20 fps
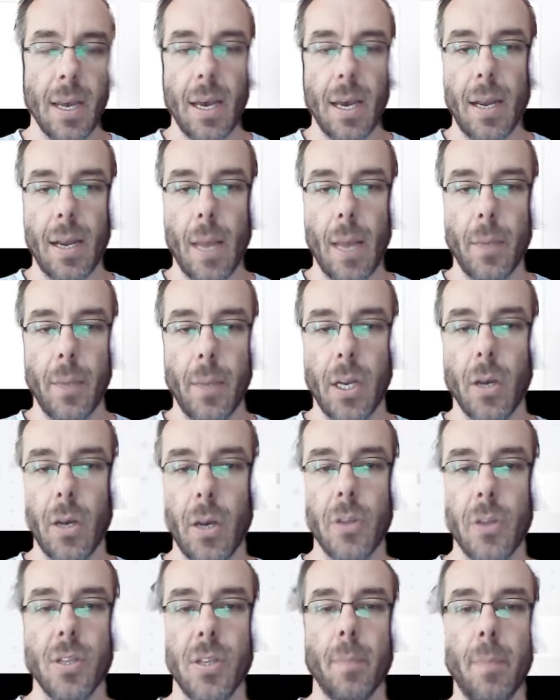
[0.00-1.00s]
And now I'm going to
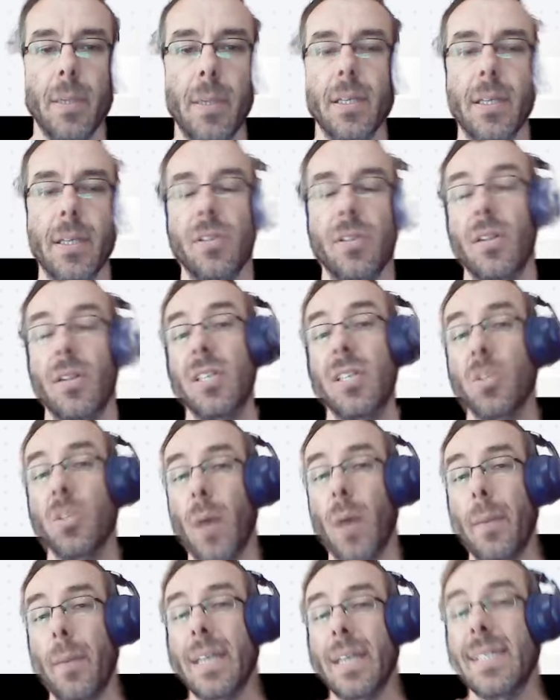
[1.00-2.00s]
go into the builder. So this is
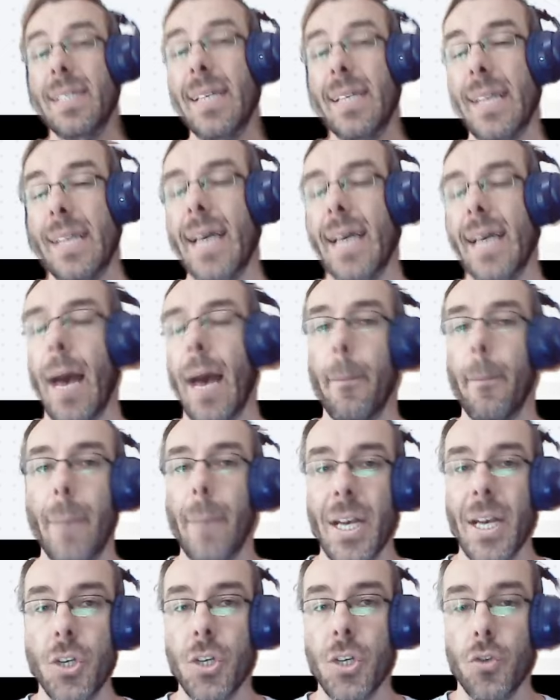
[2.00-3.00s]
where I'm going to set up
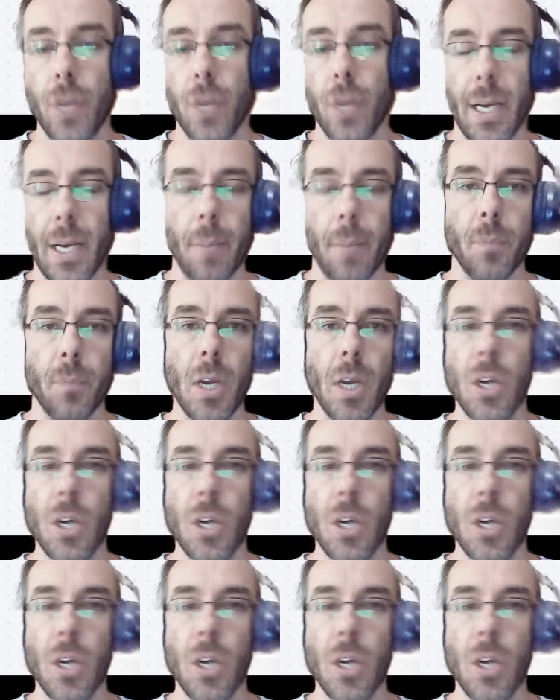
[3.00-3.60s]
my trigger.